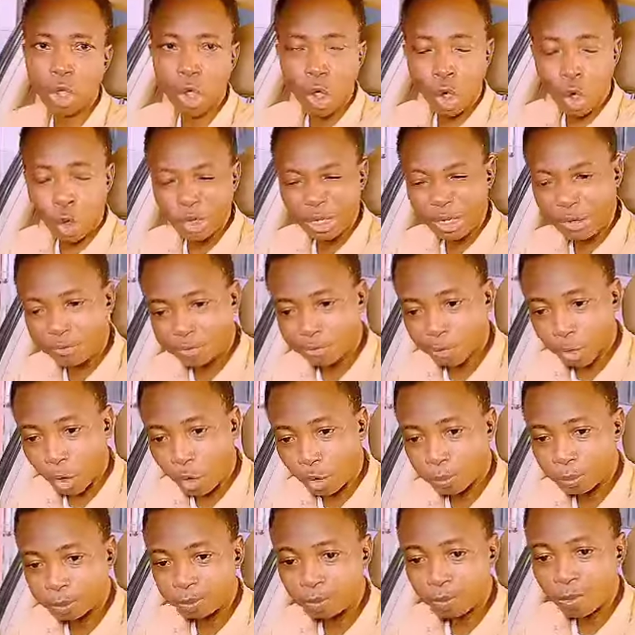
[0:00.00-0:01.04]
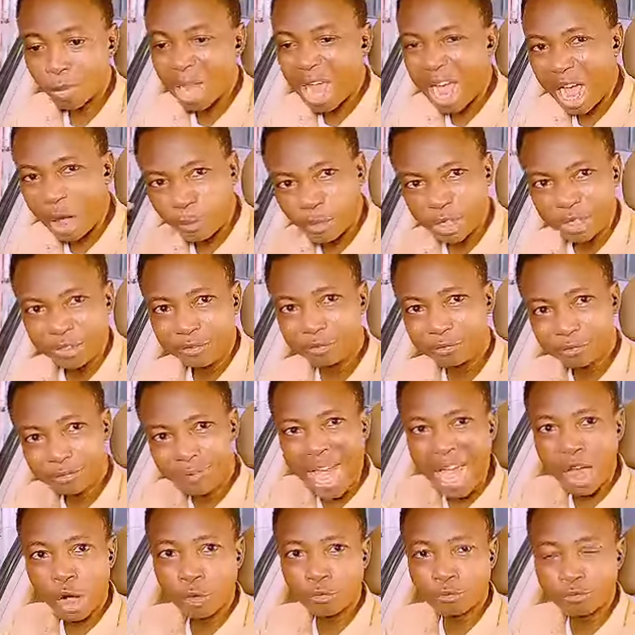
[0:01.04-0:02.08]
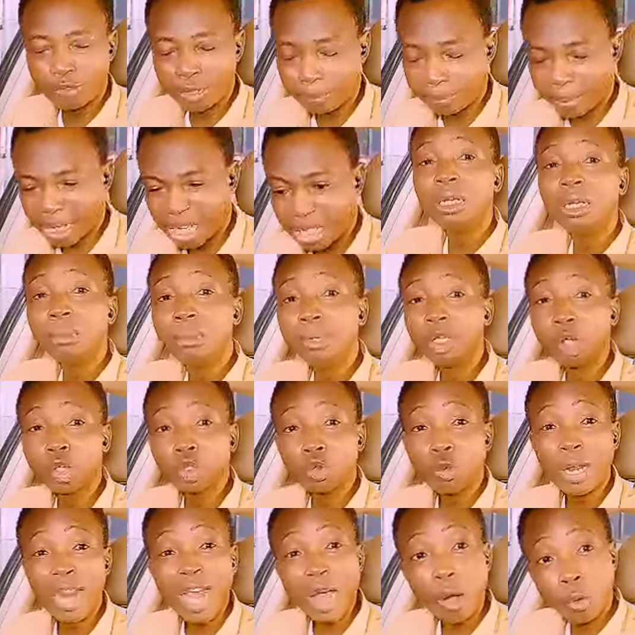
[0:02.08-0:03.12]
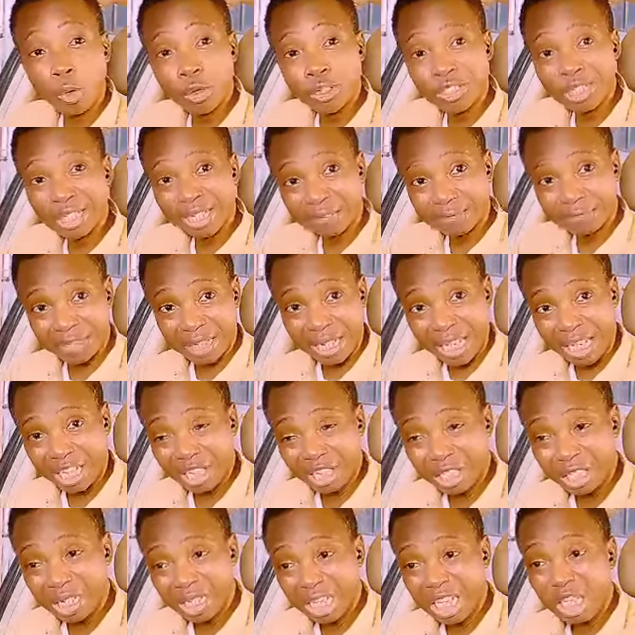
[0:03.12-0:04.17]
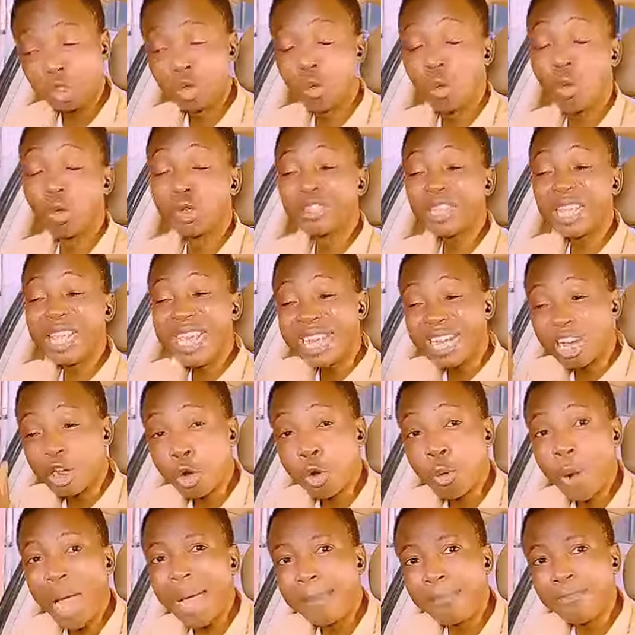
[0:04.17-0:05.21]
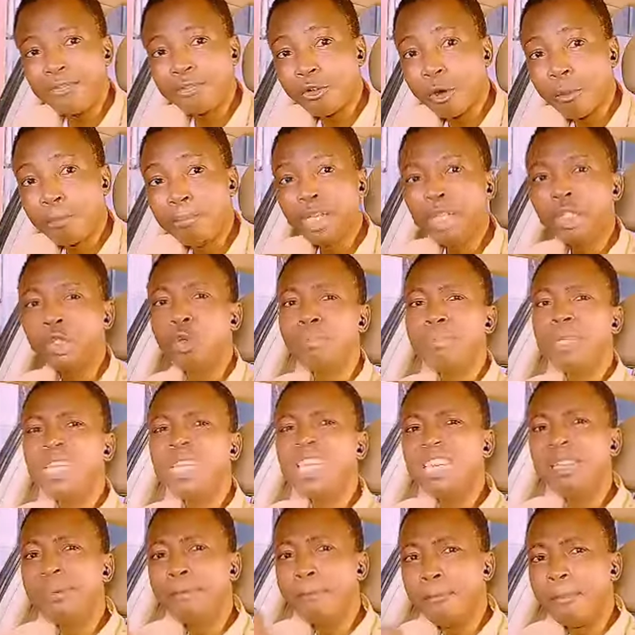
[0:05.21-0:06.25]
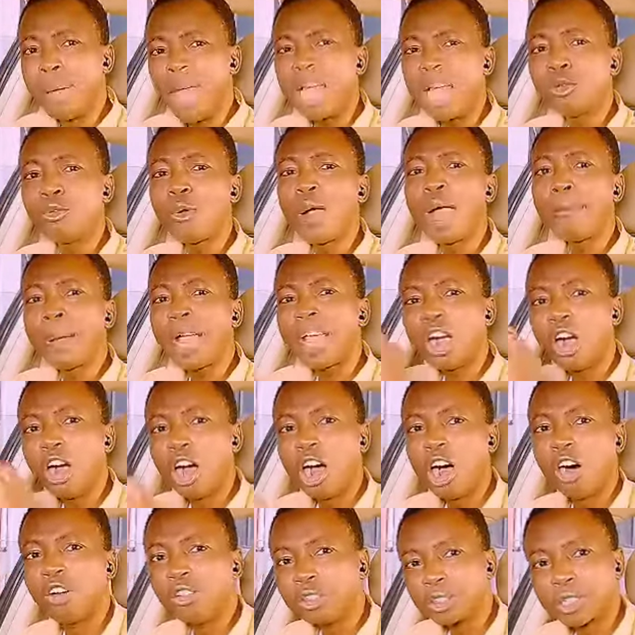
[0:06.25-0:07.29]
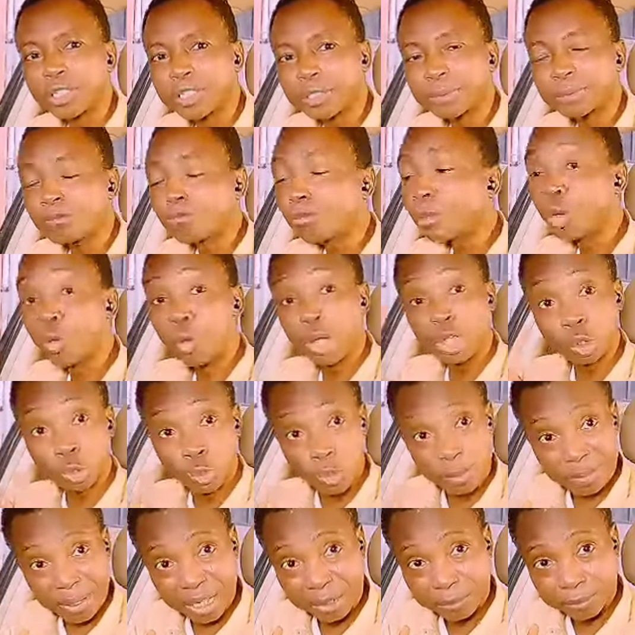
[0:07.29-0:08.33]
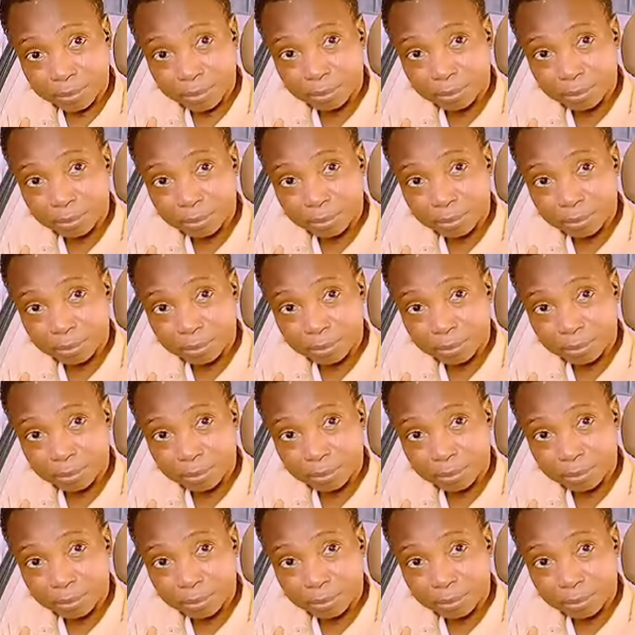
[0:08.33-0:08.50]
on the floor. I will fly off the bed, because when I was in the village, it was a crime for me to be in bed while my aunts were sweeping.